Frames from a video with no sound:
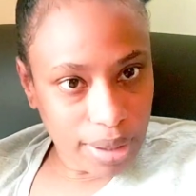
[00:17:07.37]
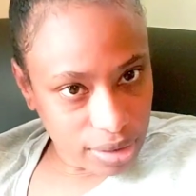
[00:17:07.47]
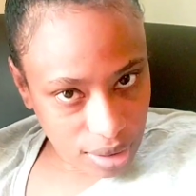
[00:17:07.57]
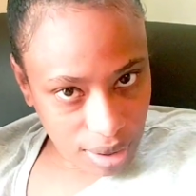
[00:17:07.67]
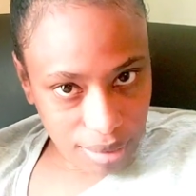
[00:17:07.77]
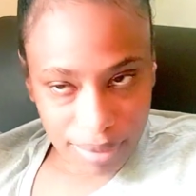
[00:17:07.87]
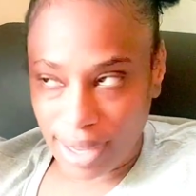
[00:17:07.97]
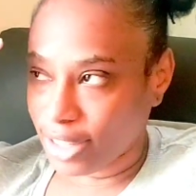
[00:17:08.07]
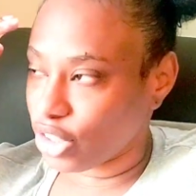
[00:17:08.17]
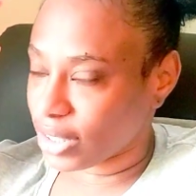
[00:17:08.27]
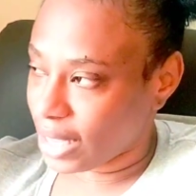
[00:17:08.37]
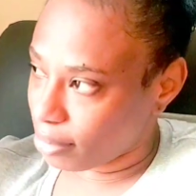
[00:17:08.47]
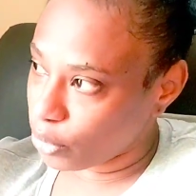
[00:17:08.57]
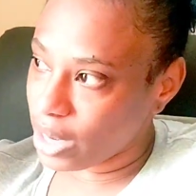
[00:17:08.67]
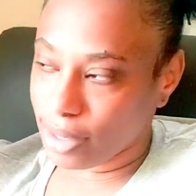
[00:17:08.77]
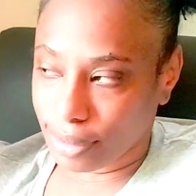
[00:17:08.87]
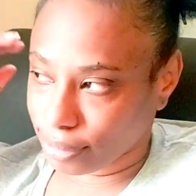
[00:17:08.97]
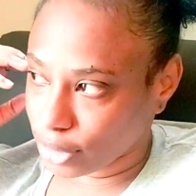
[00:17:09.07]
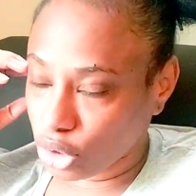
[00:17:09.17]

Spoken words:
Now, so I just that, well,